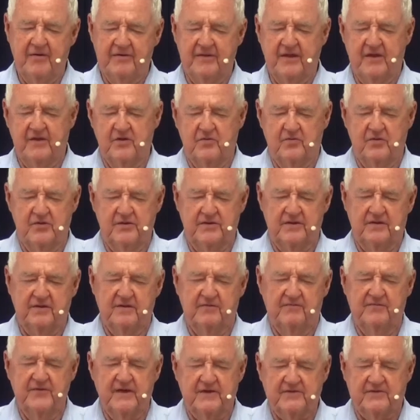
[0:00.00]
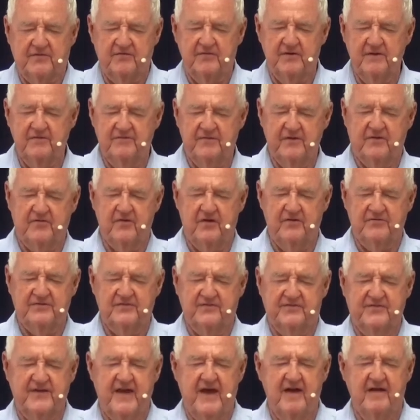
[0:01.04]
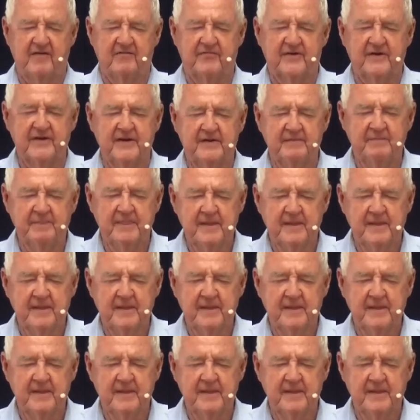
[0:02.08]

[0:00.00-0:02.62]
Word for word: the anointing, the victory of the cross of Calvary.